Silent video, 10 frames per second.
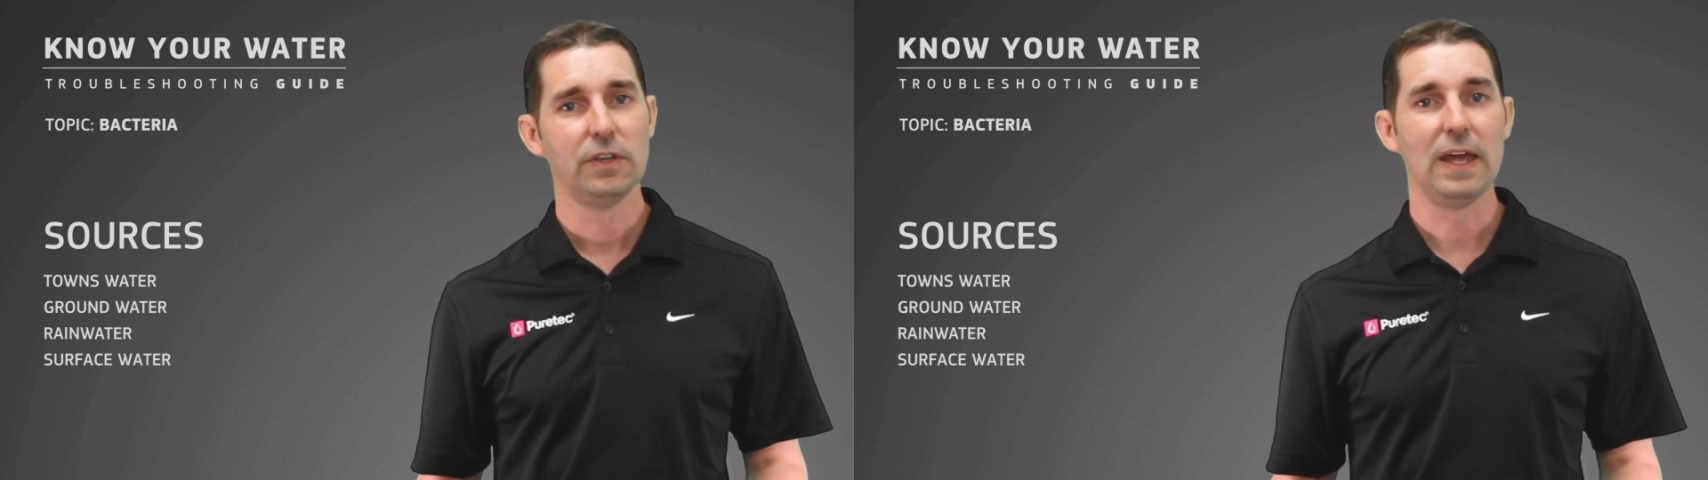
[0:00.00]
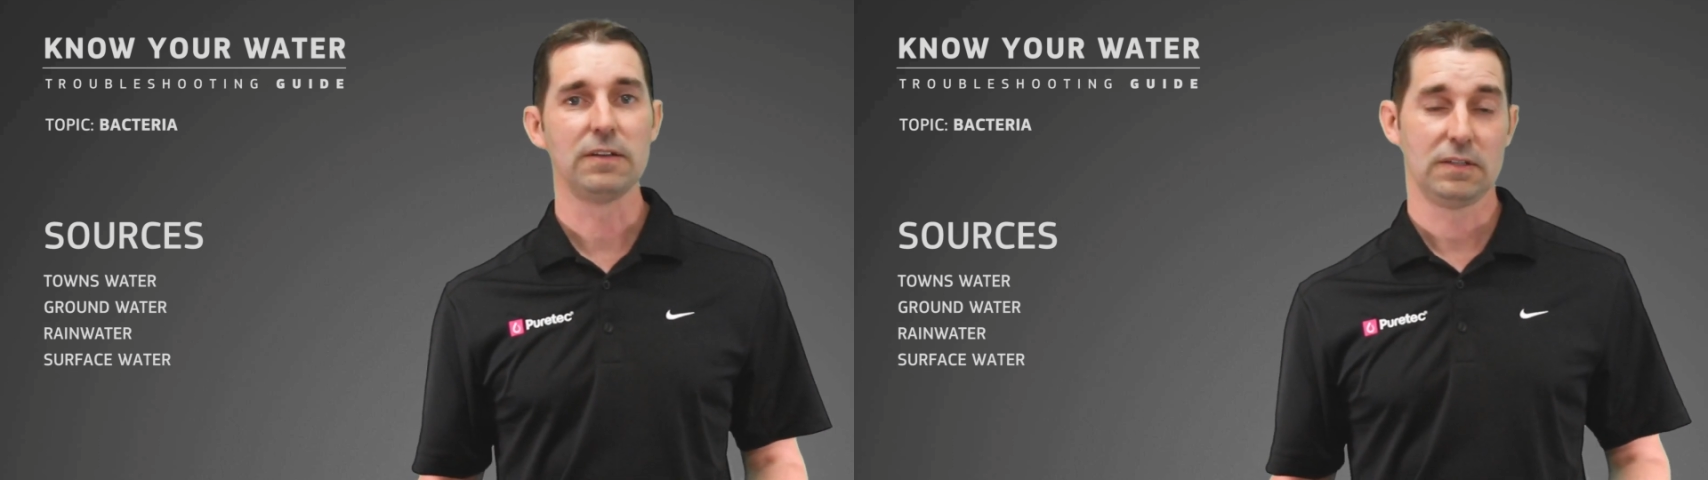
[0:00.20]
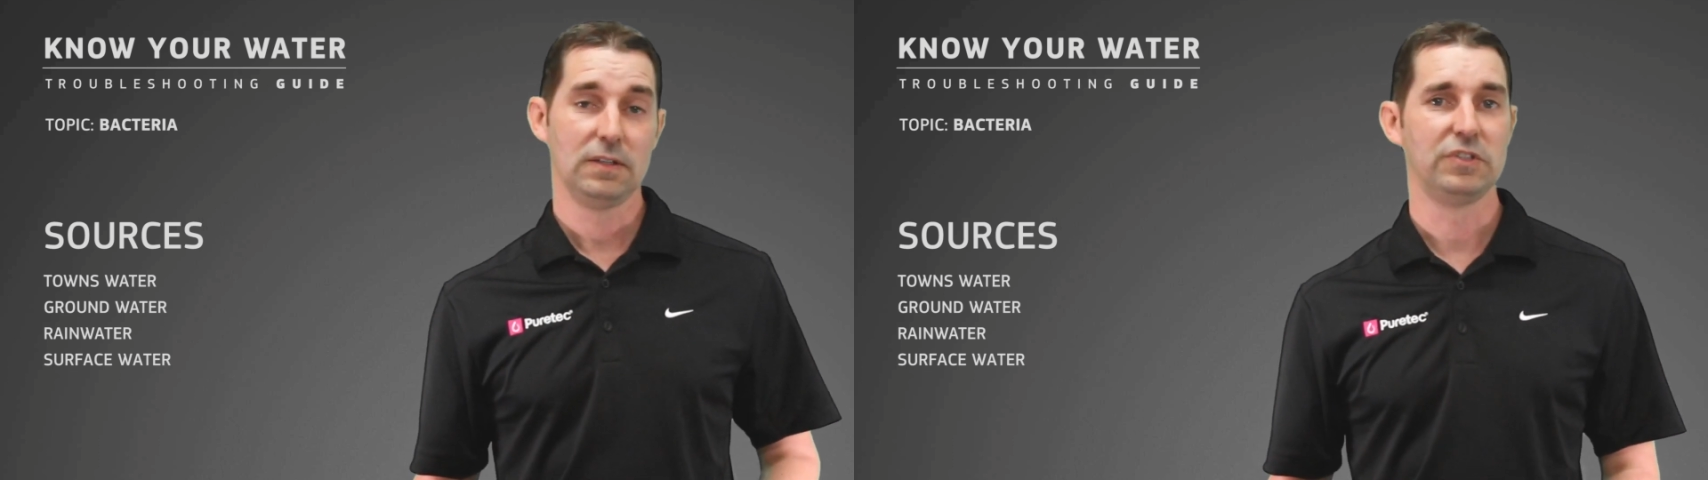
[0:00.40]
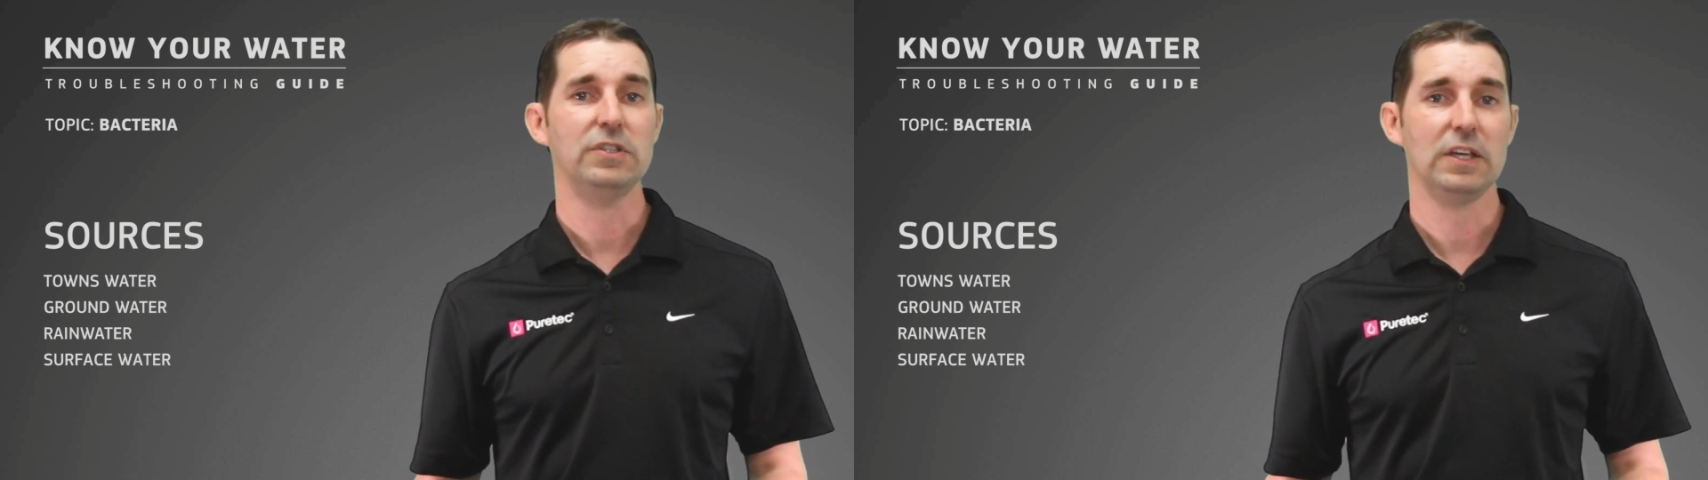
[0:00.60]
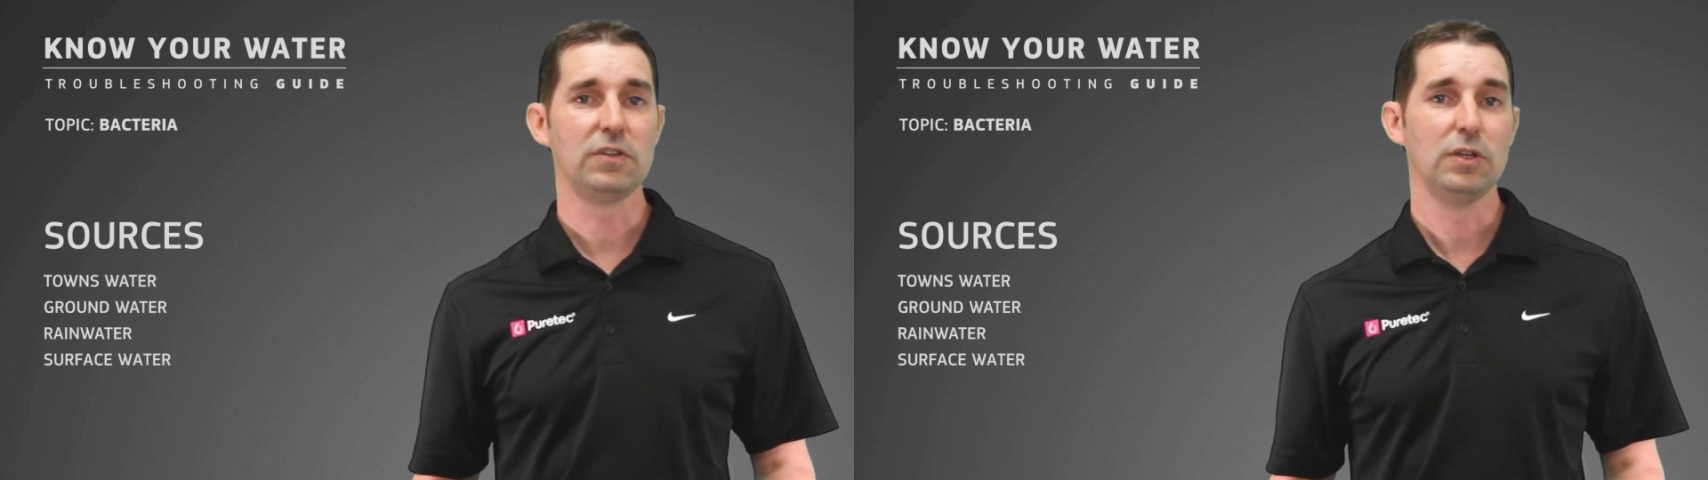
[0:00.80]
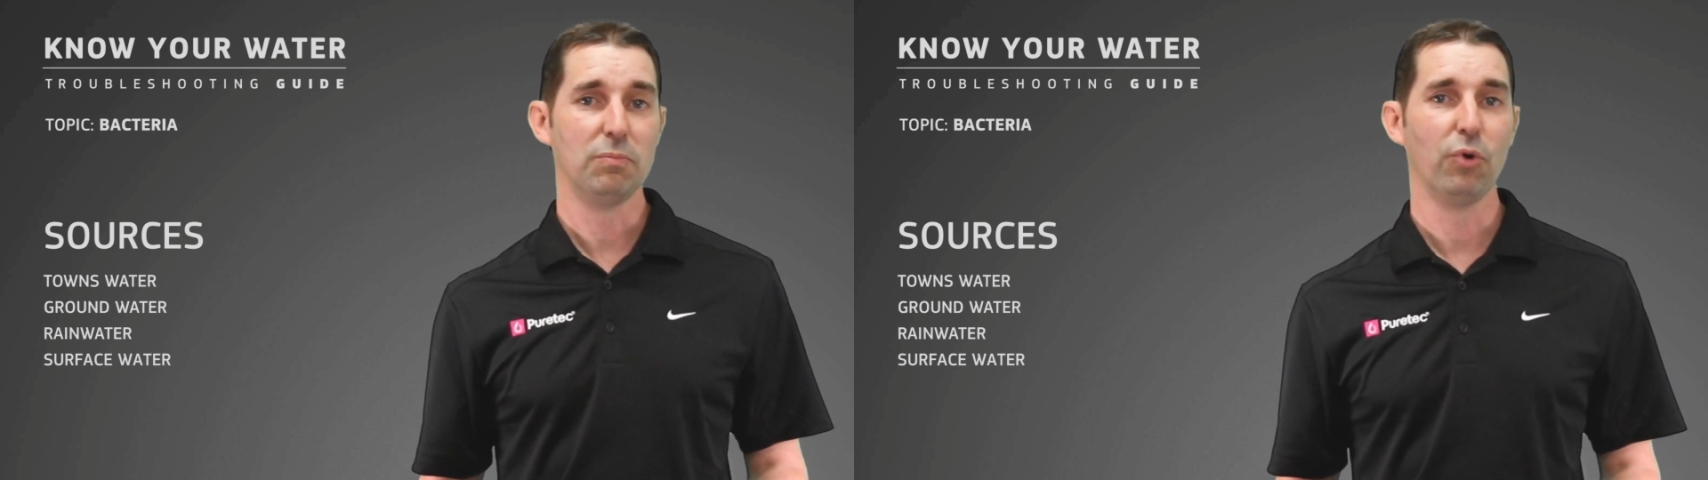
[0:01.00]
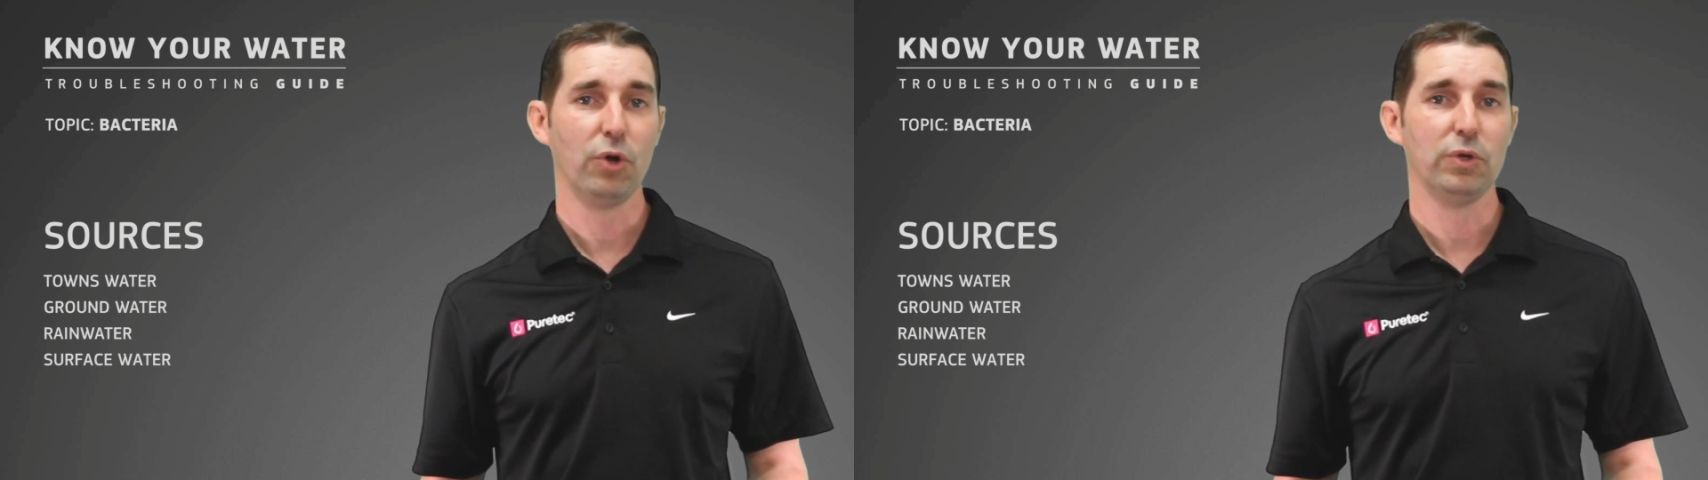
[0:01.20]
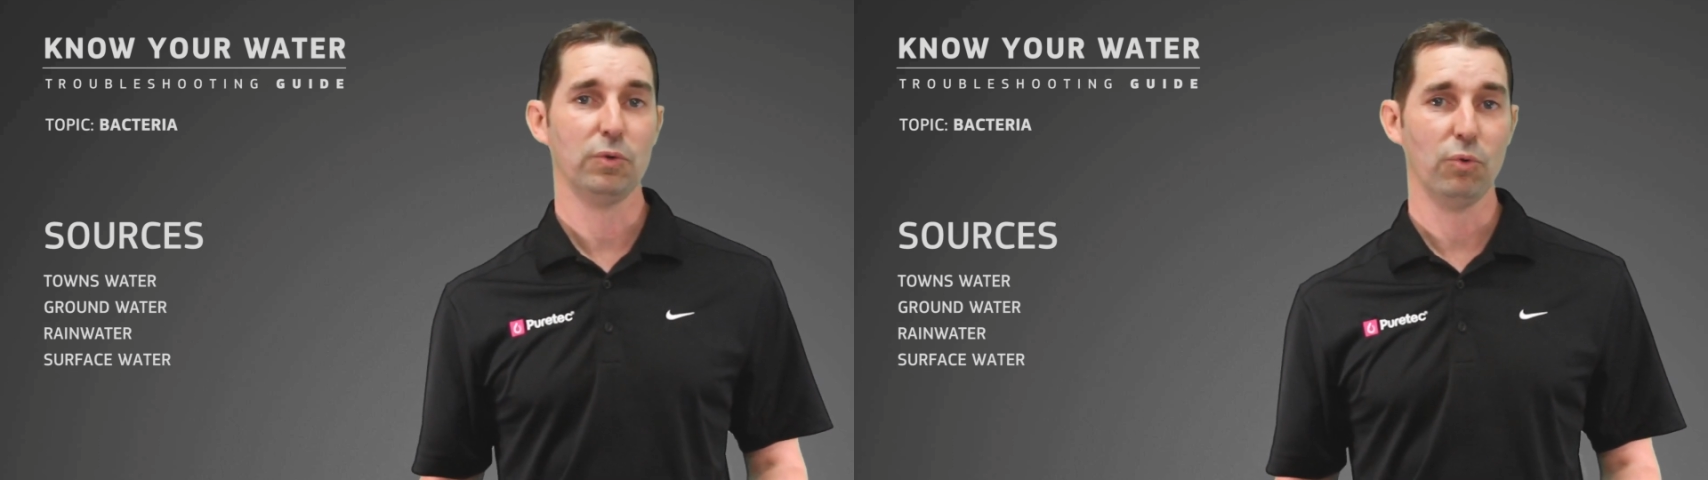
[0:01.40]
that suggest that you
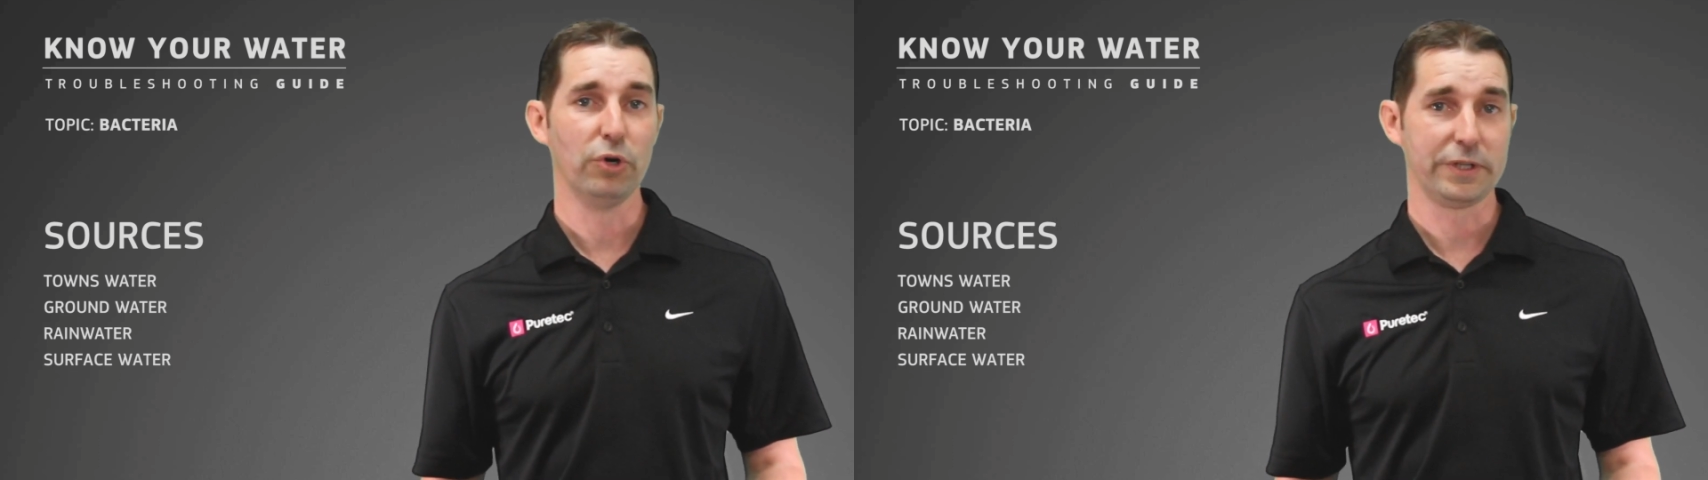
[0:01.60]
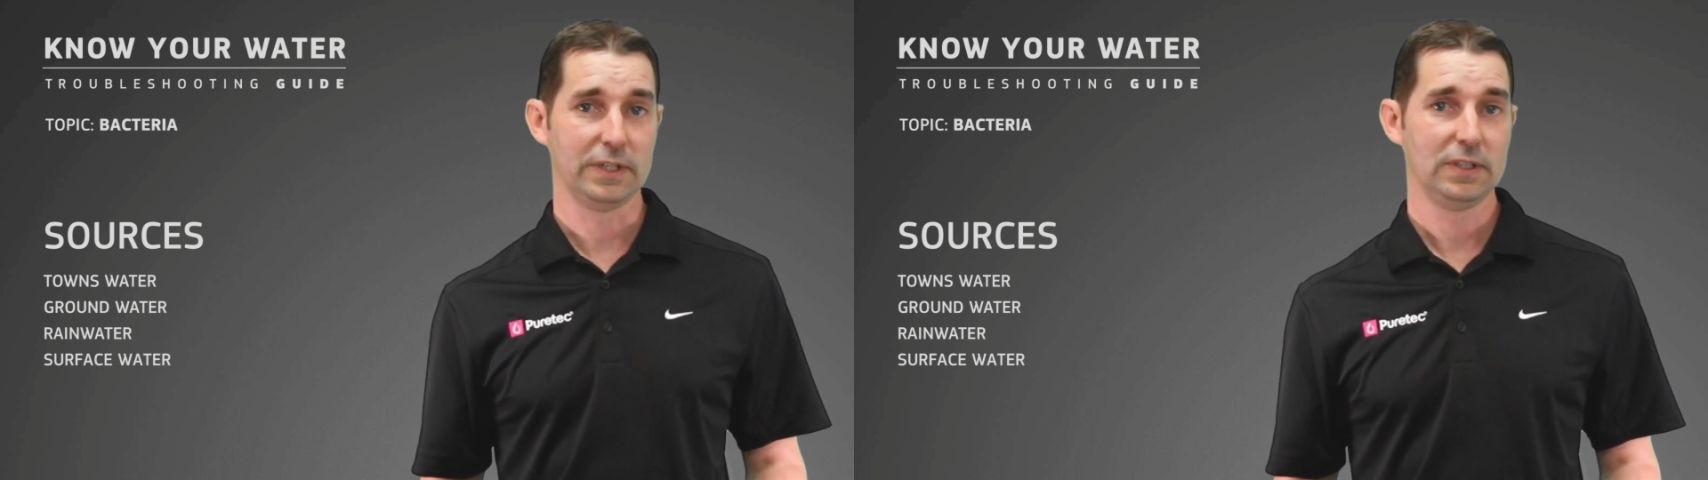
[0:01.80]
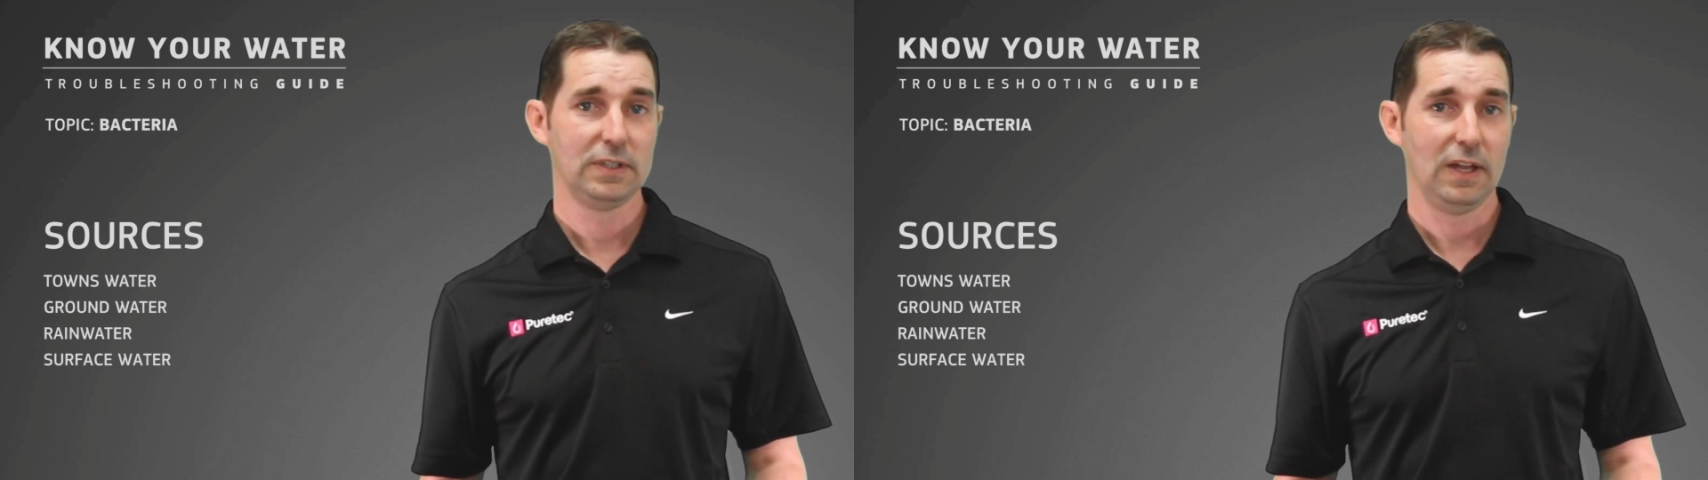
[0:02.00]
boil your water,